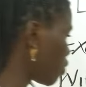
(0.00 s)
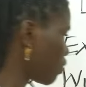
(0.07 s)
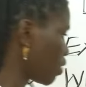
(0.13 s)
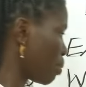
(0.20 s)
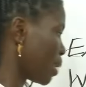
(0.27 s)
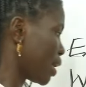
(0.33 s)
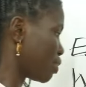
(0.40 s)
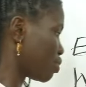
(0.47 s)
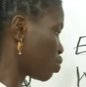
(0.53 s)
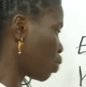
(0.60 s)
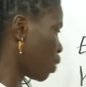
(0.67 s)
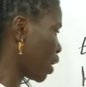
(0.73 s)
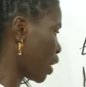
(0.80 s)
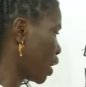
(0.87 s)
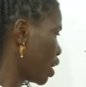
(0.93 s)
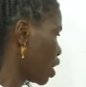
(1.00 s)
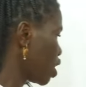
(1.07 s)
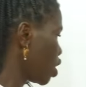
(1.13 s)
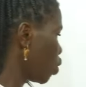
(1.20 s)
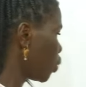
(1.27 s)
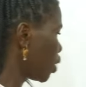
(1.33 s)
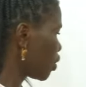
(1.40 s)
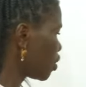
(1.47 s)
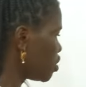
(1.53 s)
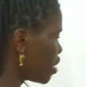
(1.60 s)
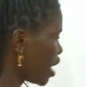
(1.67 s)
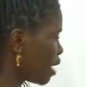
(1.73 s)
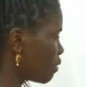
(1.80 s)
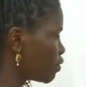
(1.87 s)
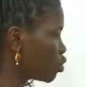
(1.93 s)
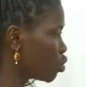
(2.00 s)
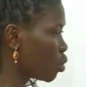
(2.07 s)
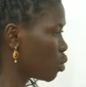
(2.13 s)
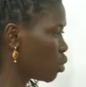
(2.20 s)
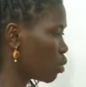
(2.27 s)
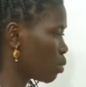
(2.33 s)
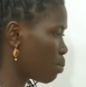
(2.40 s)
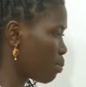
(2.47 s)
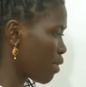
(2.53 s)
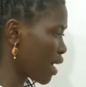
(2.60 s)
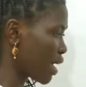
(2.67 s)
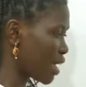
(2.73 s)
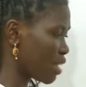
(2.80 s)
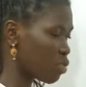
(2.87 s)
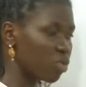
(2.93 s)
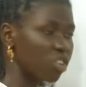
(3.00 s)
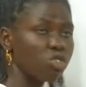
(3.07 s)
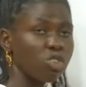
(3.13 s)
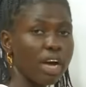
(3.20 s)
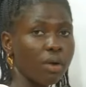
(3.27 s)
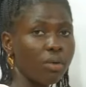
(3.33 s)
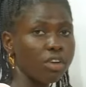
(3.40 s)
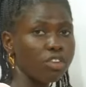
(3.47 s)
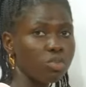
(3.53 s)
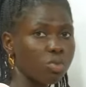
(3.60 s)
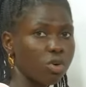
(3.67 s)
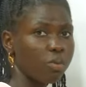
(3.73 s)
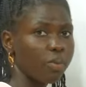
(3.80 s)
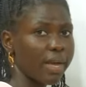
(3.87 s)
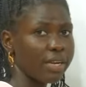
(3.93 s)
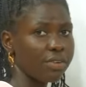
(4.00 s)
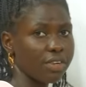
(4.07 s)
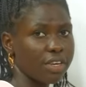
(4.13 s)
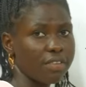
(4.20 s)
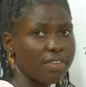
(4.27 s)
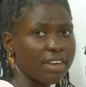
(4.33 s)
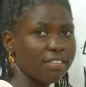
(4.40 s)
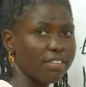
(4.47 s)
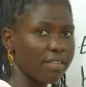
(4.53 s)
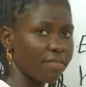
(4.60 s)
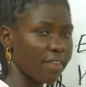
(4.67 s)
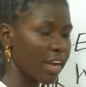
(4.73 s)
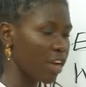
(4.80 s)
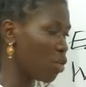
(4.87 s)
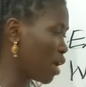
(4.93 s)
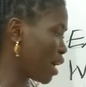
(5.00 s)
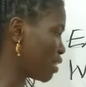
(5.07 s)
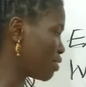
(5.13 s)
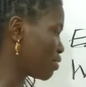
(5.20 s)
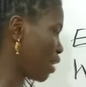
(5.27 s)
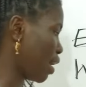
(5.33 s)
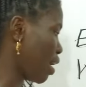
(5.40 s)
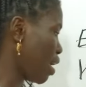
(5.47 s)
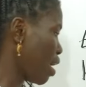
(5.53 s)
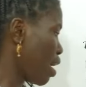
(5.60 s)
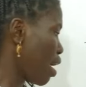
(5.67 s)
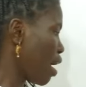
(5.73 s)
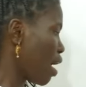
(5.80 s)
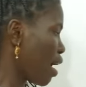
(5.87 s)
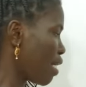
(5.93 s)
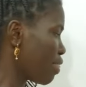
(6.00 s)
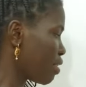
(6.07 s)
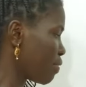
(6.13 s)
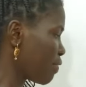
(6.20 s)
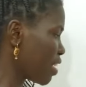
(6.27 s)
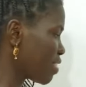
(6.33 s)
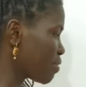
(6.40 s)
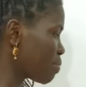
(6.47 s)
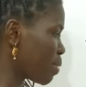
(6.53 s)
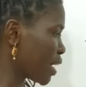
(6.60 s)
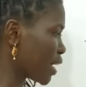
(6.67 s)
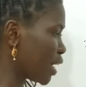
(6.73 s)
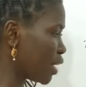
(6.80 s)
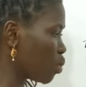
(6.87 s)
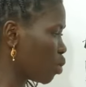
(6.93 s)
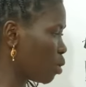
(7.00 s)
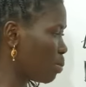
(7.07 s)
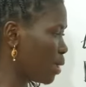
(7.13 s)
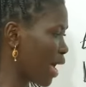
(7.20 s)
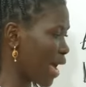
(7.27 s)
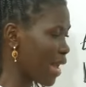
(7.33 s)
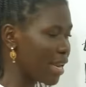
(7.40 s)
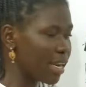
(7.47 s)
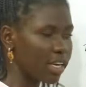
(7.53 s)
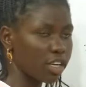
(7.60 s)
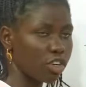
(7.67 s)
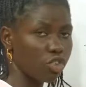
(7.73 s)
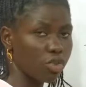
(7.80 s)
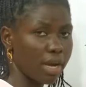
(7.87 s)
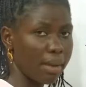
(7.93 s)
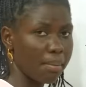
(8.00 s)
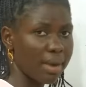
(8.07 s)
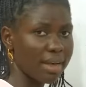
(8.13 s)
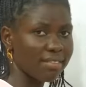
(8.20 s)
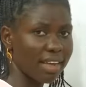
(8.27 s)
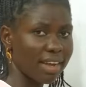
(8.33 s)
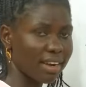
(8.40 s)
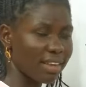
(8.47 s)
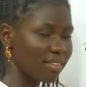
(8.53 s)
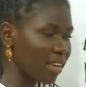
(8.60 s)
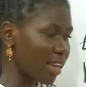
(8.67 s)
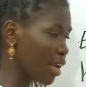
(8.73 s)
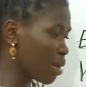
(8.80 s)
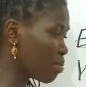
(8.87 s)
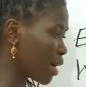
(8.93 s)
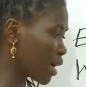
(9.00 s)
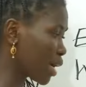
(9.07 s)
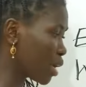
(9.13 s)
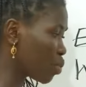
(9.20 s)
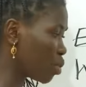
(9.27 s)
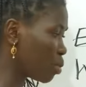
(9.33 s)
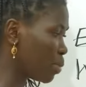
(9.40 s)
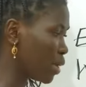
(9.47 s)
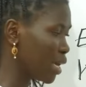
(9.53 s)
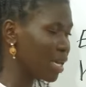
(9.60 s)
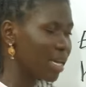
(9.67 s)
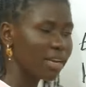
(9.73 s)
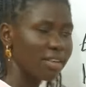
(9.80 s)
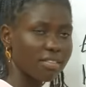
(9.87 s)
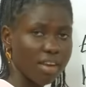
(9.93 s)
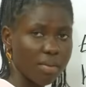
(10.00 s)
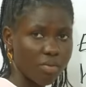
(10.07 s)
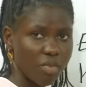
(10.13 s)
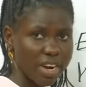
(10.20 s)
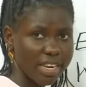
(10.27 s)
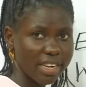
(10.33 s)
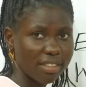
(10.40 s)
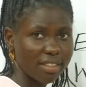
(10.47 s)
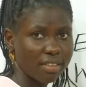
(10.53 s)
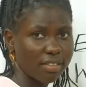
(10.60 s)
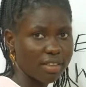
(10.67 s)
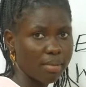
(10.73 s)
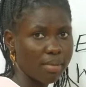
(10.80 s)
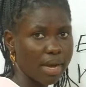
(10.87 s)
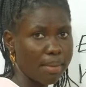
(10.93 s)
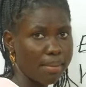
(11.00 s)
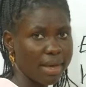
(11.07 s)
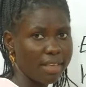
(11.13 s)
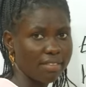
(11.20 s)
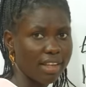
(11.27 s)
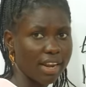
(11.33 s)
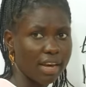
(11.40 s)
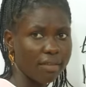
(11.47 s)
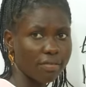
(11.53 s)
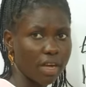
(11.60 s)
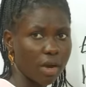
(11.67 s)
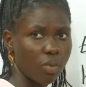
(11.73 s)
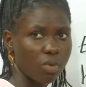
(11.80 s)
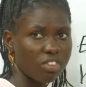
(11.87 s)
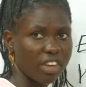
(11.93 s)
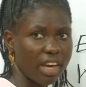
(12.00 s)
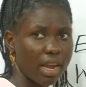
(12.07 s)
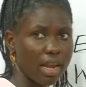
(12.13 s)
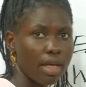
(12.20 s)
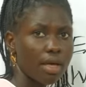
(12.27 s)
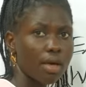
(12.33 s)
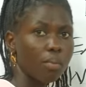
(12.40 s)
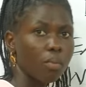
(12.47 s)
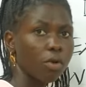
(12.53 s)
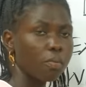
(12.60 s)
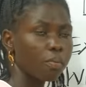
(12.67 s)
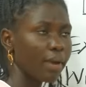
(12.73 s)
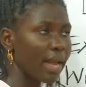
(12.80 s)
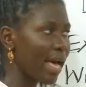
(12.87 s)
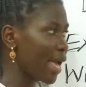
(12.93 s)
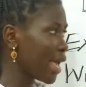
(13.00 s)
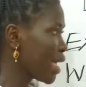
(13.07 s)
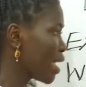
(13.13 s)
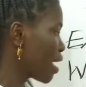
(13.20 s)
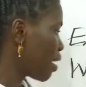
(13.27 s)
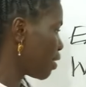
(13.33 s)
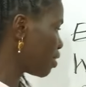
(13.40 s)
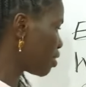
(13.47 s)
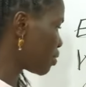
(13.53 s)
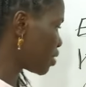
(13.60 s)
of them are squared, we're going to have two brackets which we are going to multiply to give us the final answer. The first bracket will be adding the two numbers, and the second bracket will be subtracting the same numbers. Then after, we shall multiply the